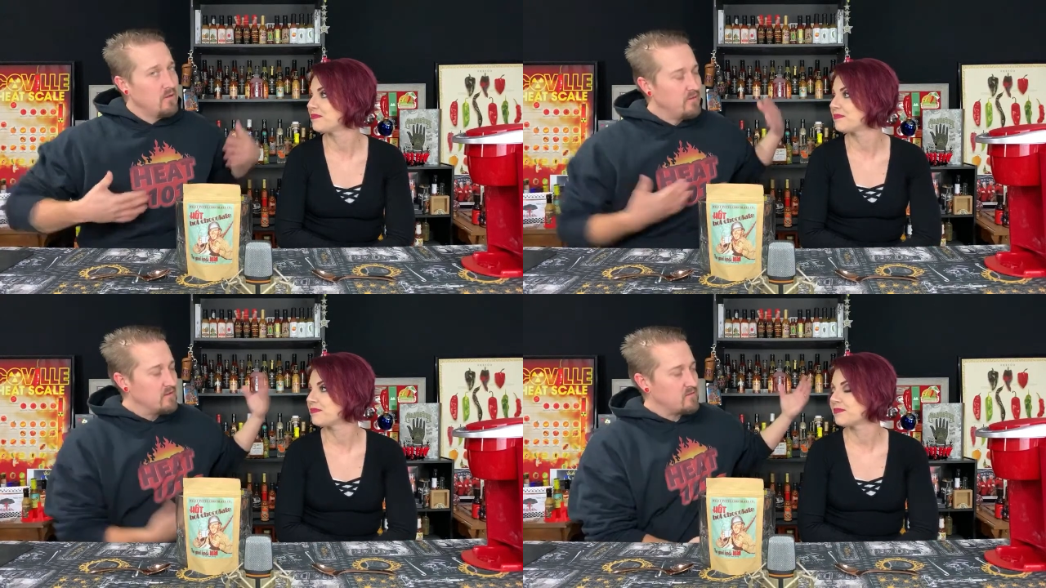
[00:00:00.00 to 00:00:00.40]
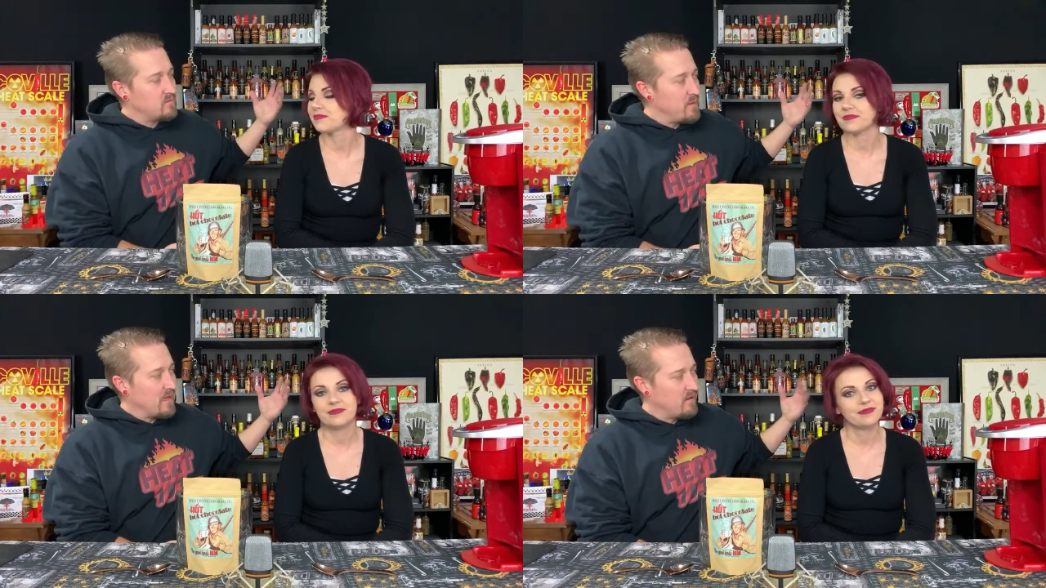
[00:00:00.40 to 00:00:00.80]
Speaker 1: This is
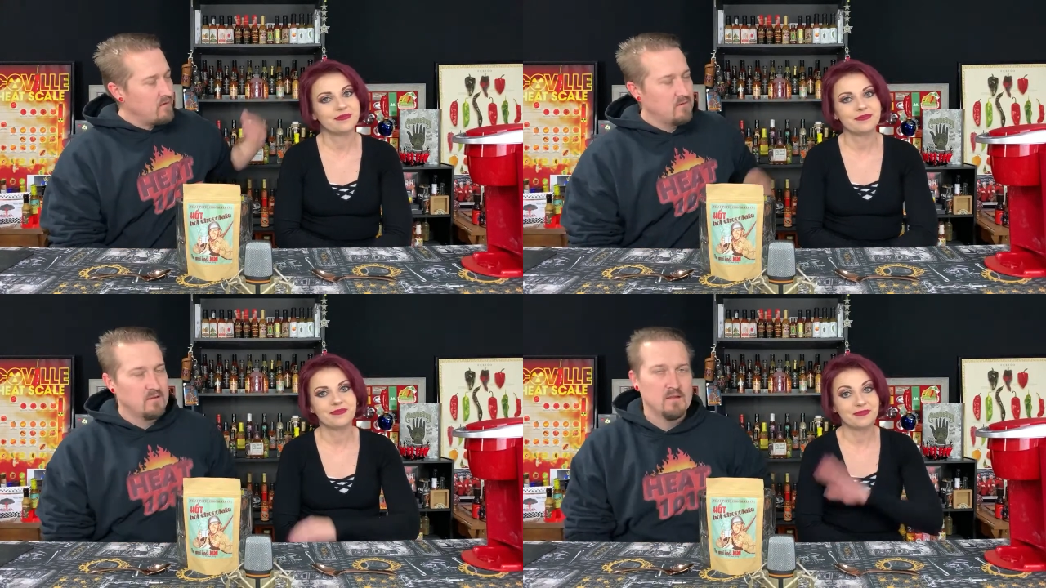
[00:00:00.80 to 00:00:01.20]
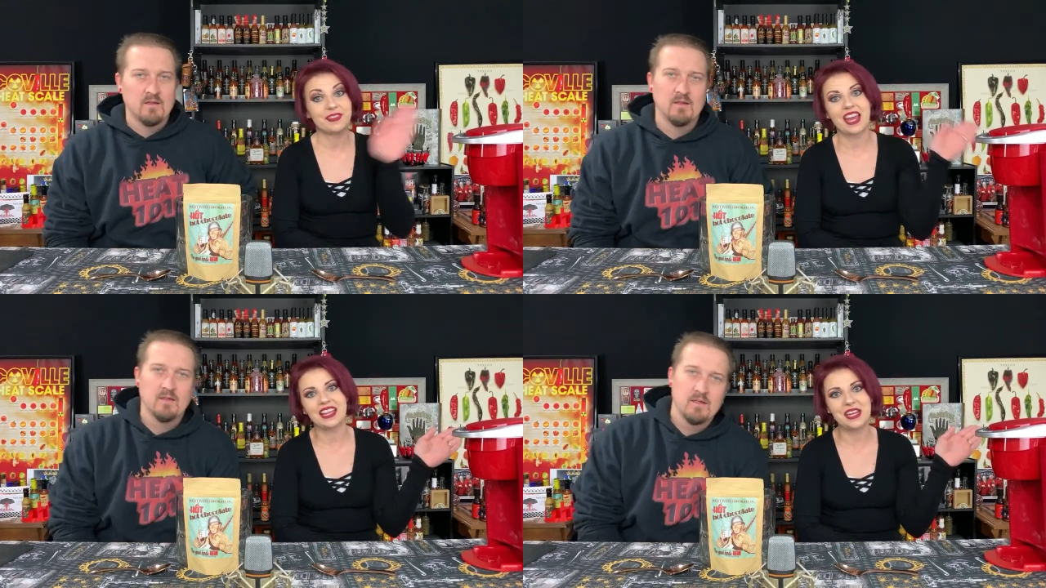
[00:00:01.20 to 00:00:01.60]
Bella.
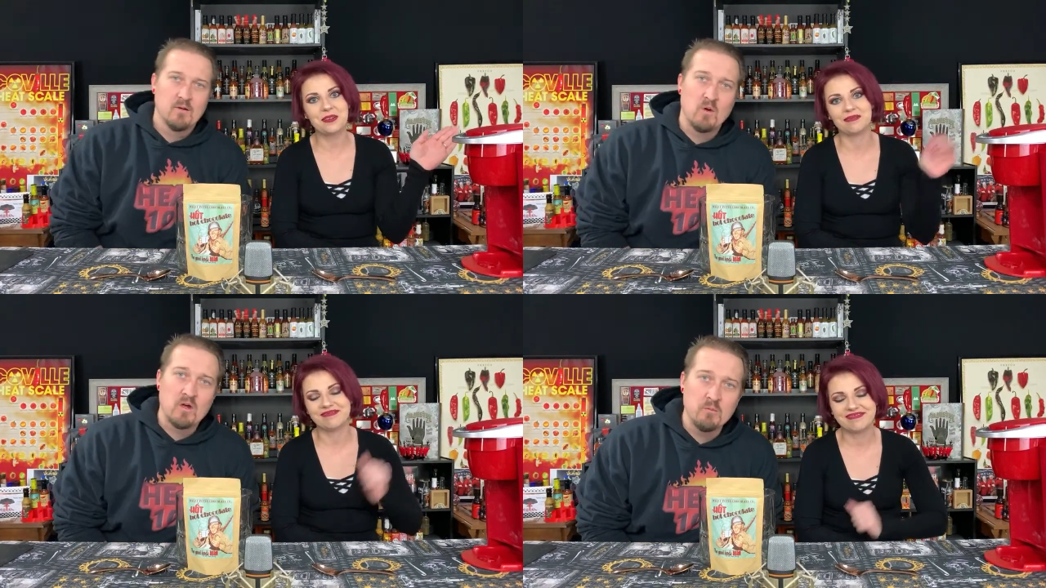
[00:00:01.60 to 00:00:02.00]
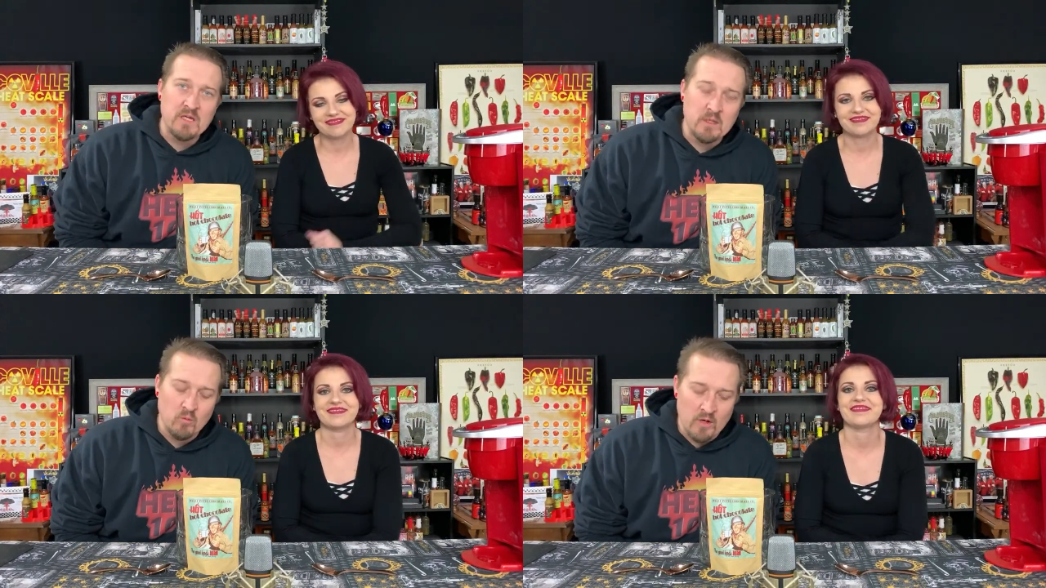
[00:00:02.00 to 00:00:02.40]
Welcome
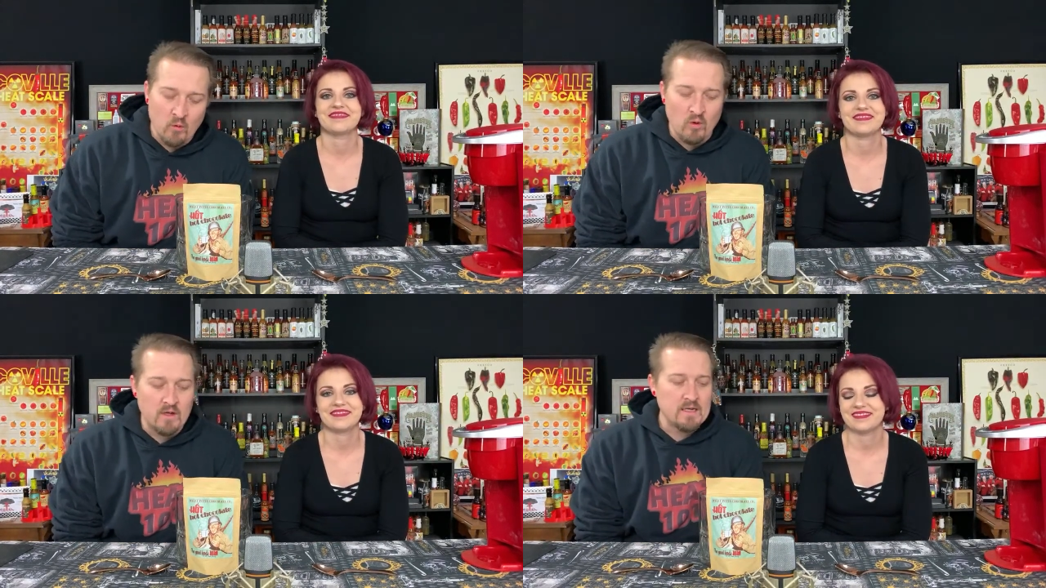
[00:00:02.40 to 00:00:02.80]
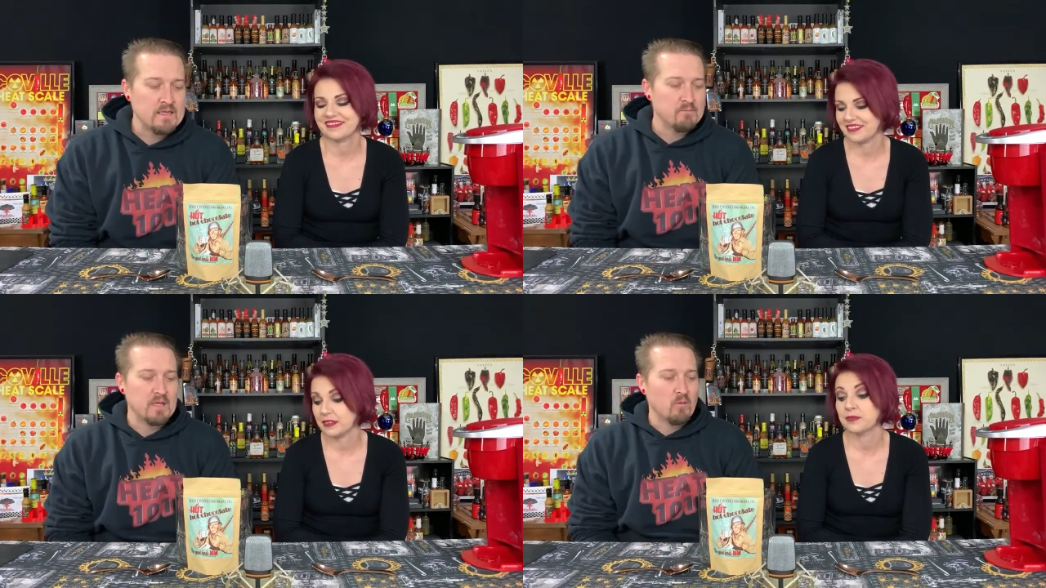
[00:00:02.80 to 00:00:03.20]
to Heat 101.
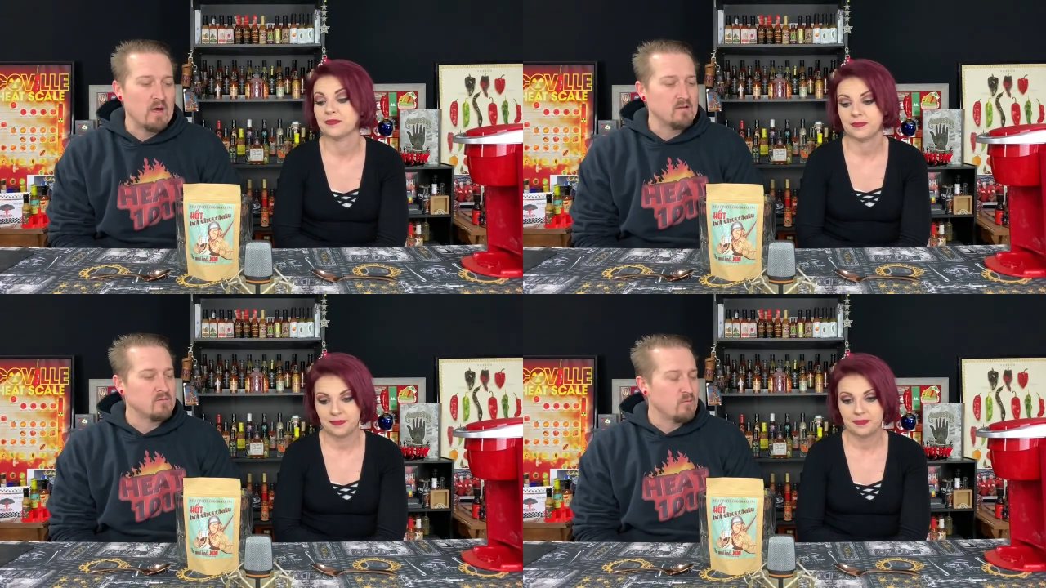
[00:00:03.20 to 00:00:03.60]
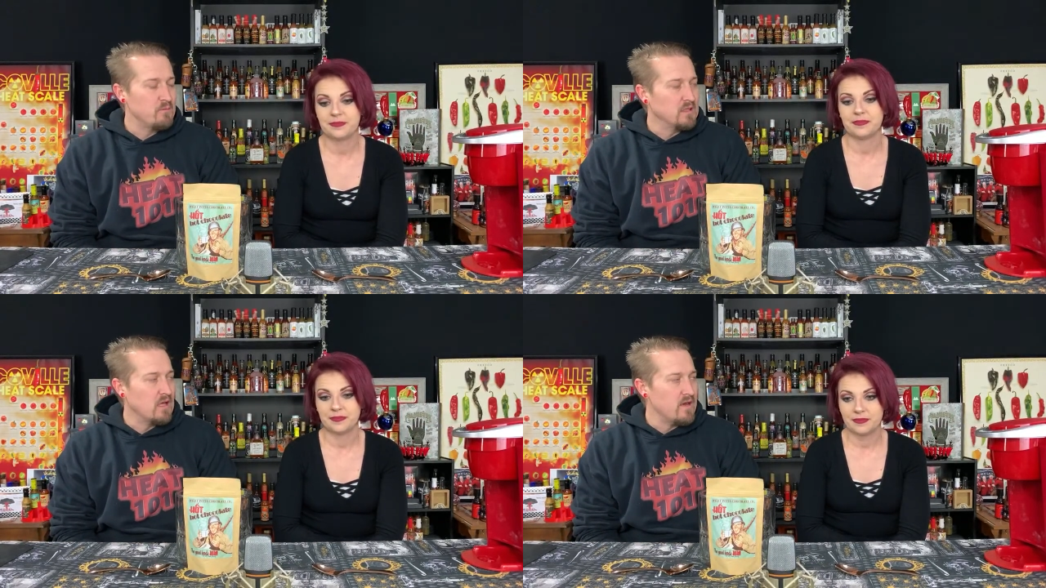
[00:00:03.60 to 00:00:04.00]
Been a while since we've
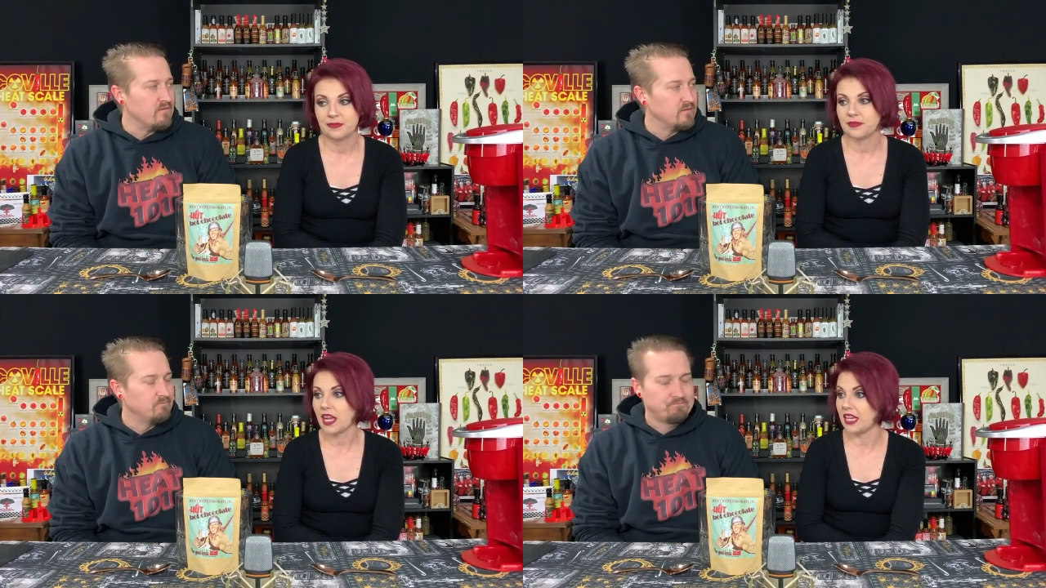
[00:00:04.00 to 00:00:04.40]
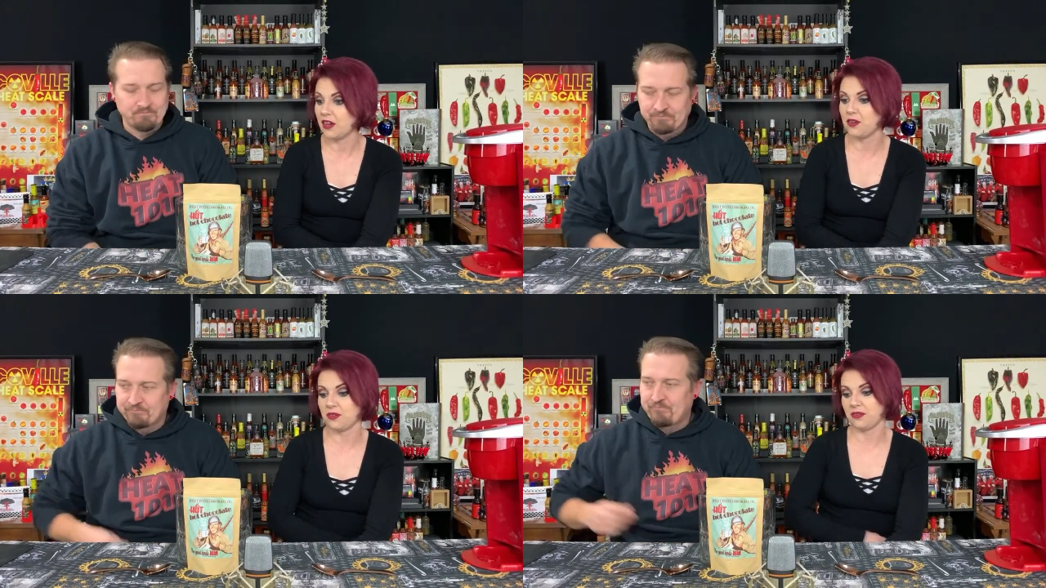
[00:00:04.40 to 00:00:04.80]
been live.
Speaker 2: I
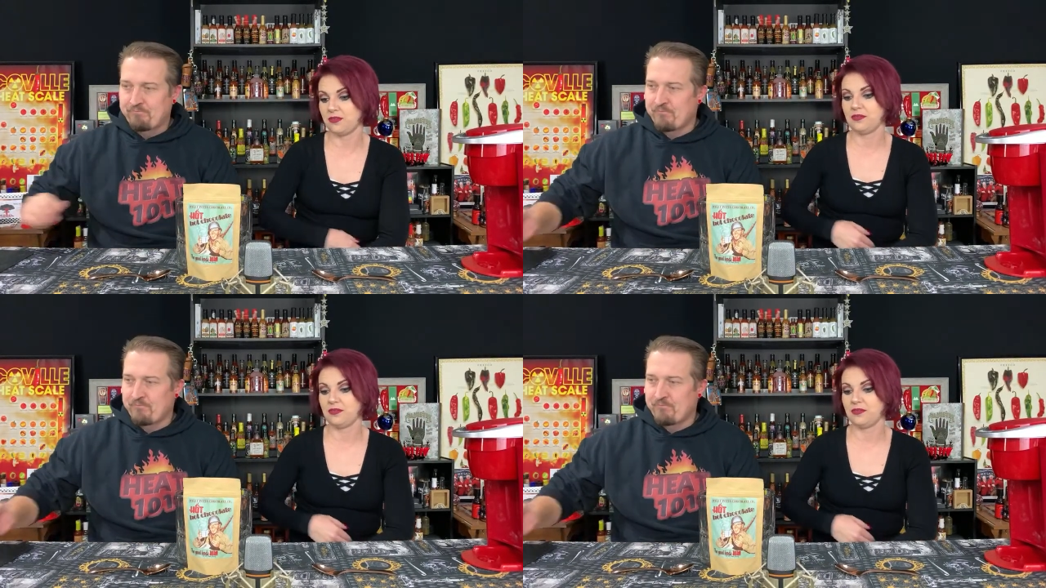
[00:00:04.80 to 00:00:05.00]
know.